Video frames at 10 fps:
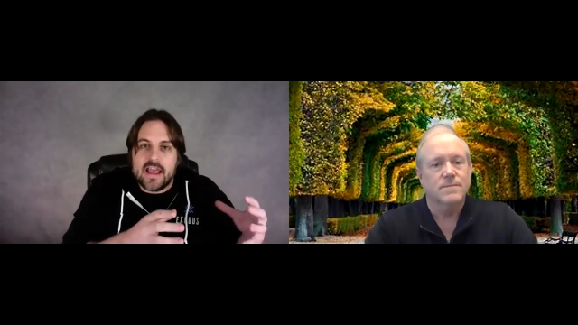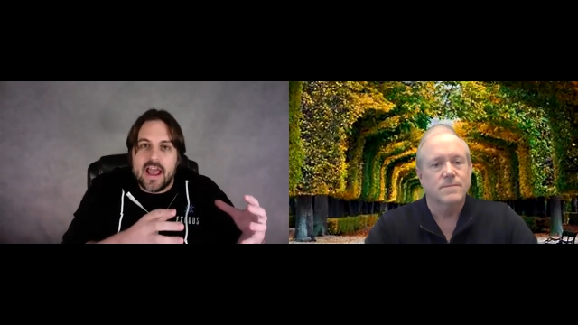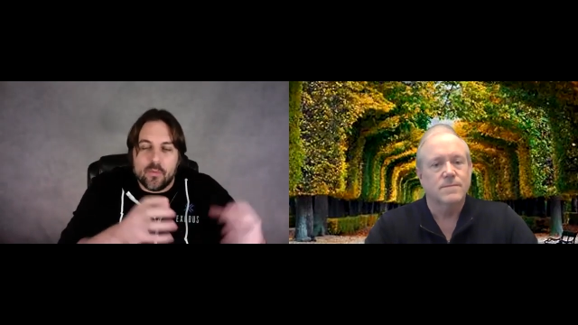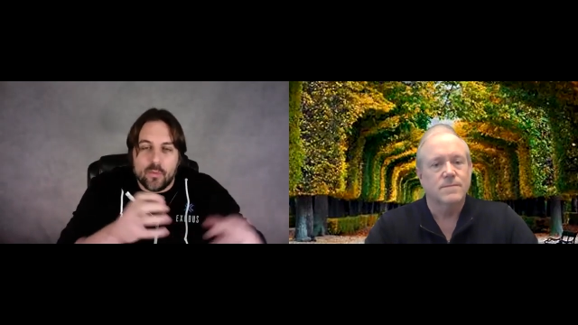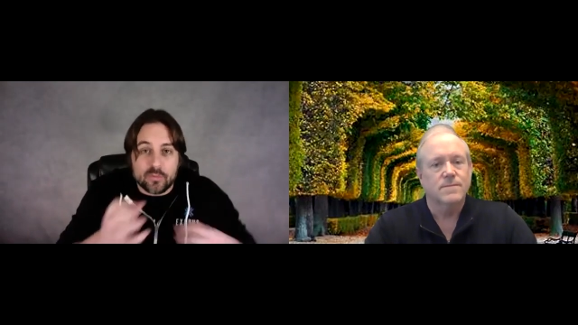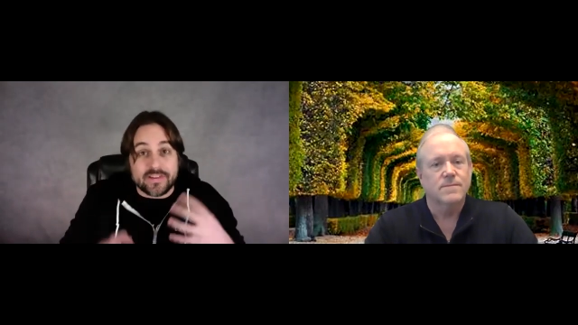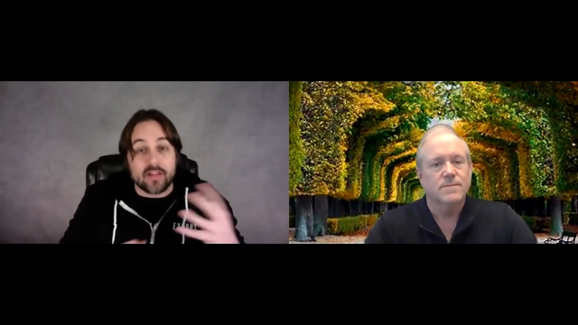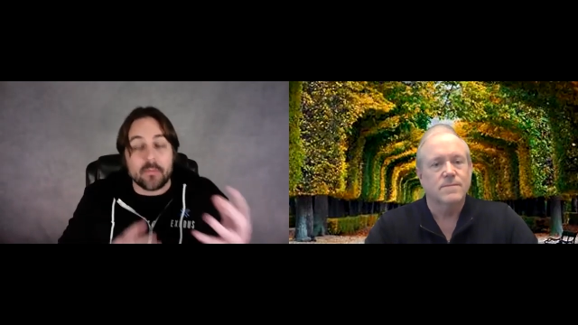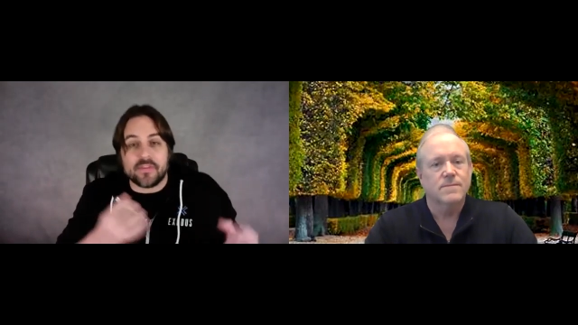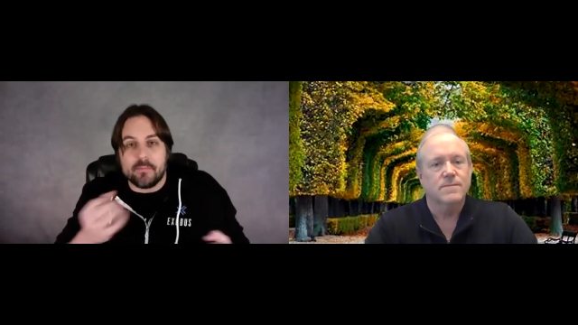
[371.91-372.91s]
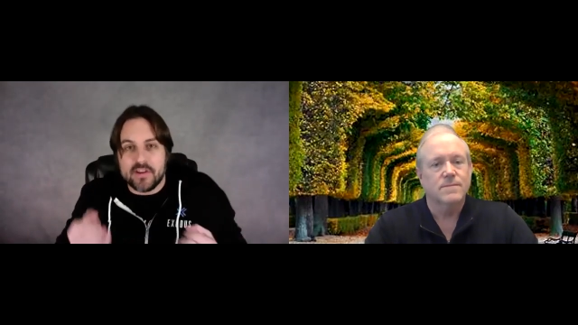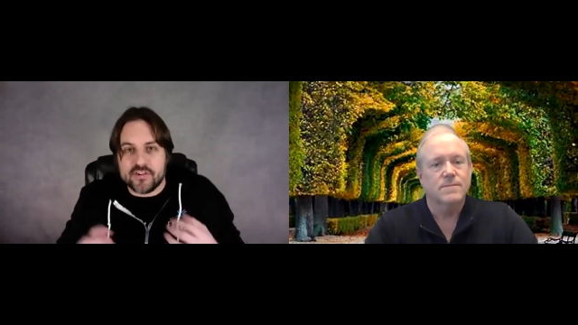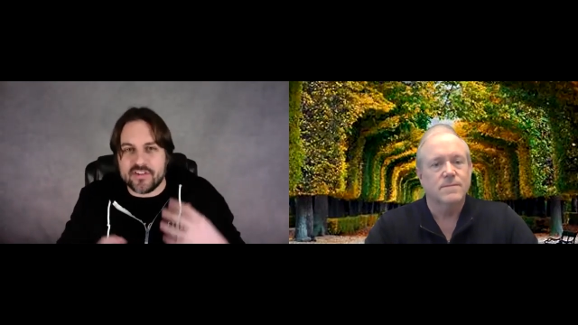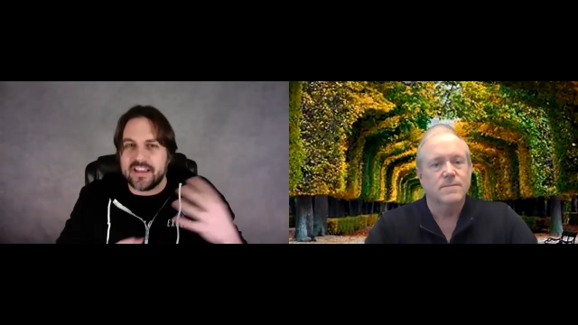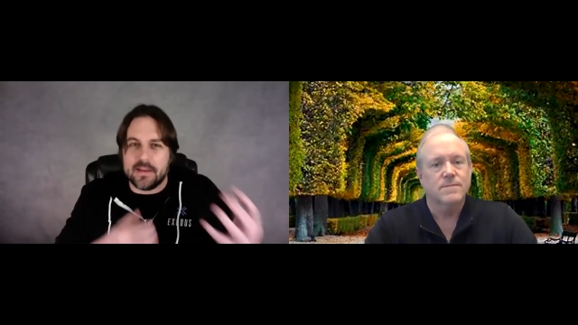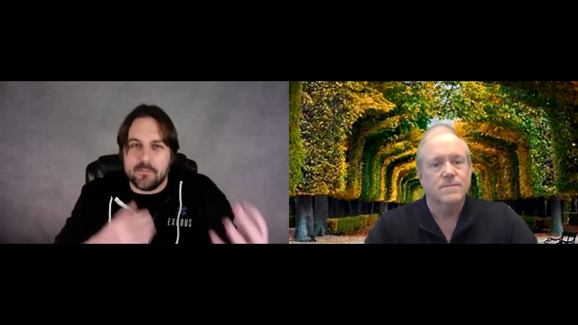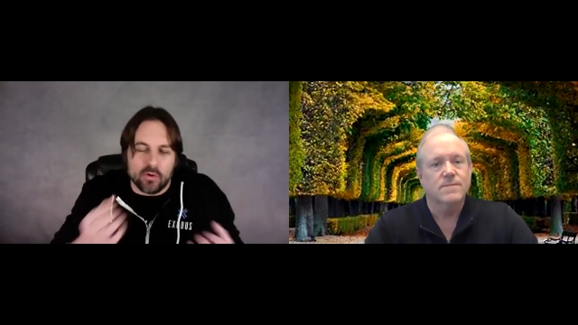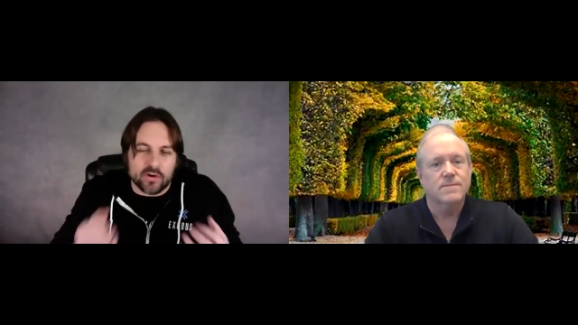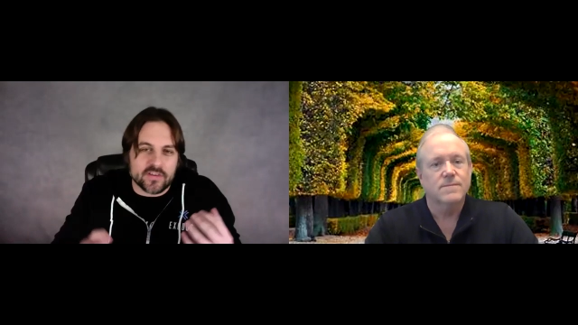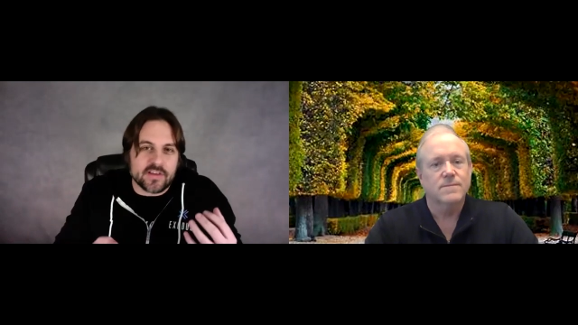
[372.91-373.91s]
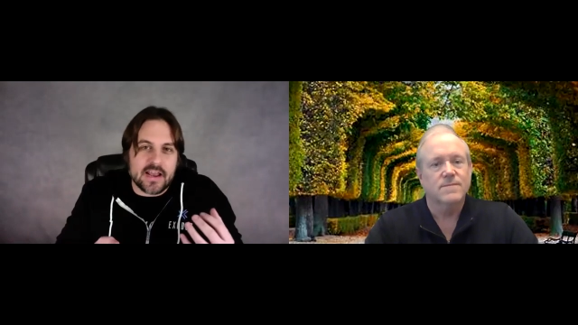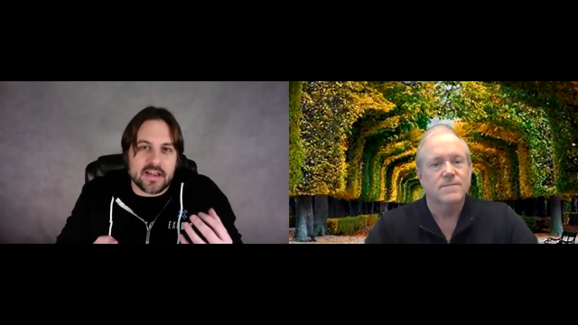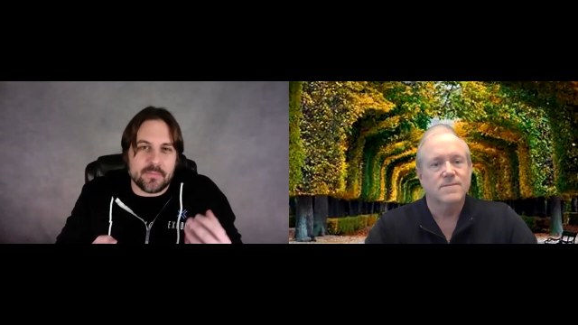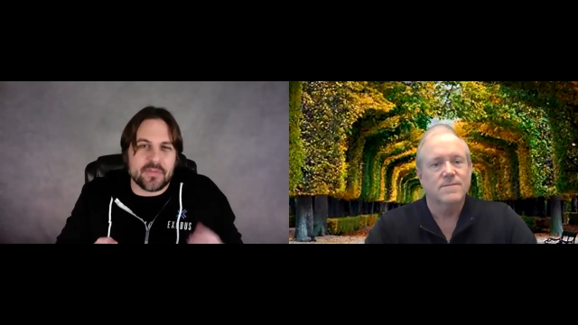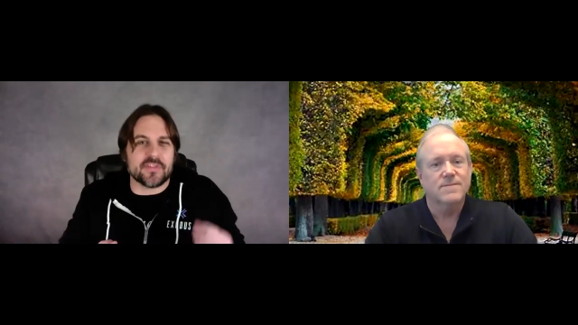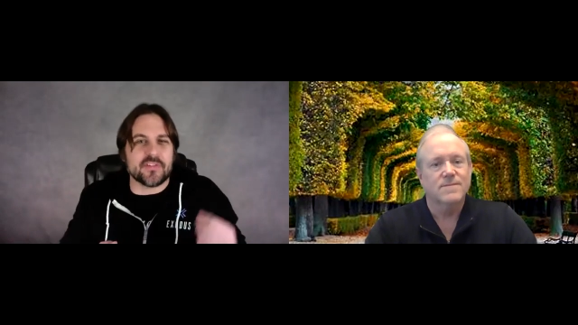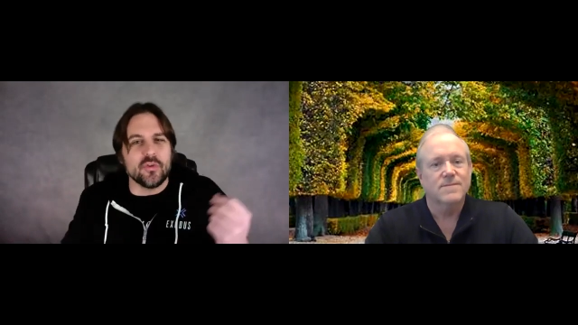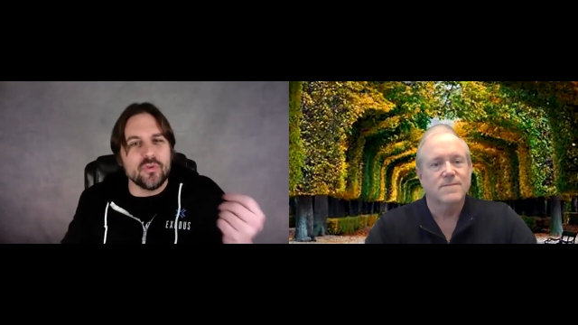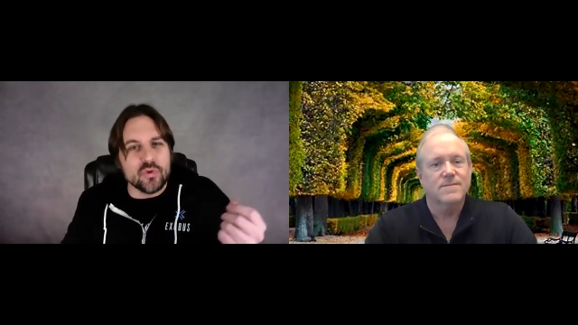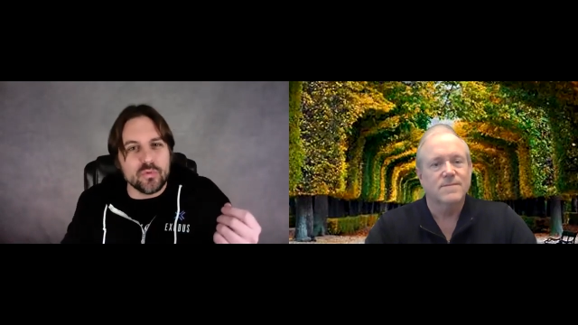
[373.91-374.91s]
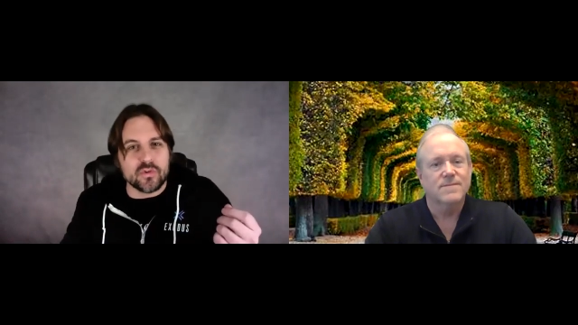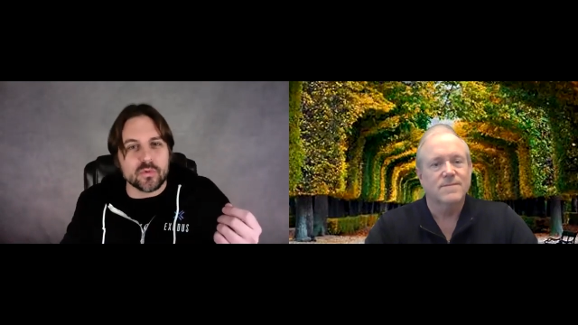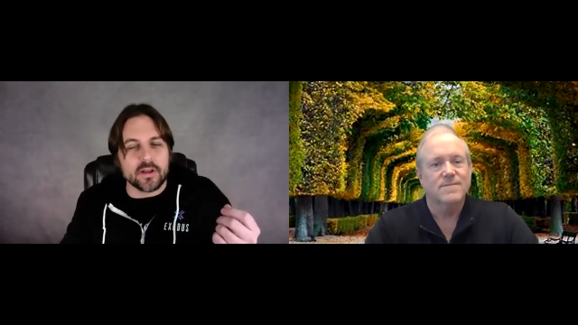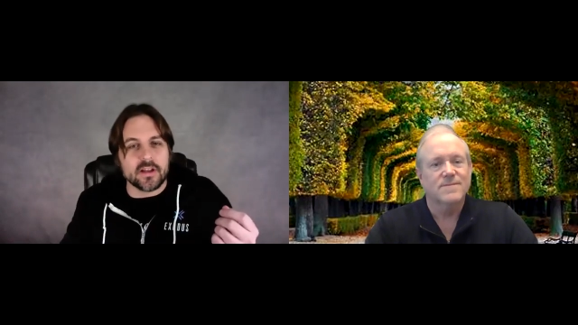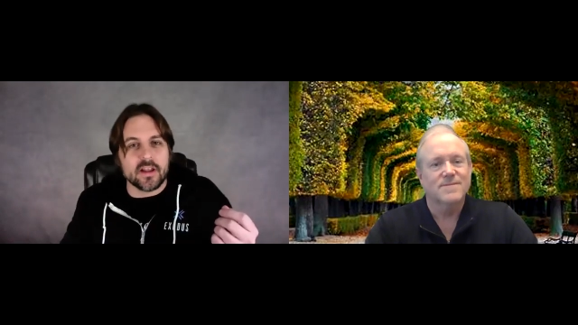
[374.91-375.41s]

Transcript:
Speaker 1: and then once we tell them about the mission, they get more excited, but they're still new to it.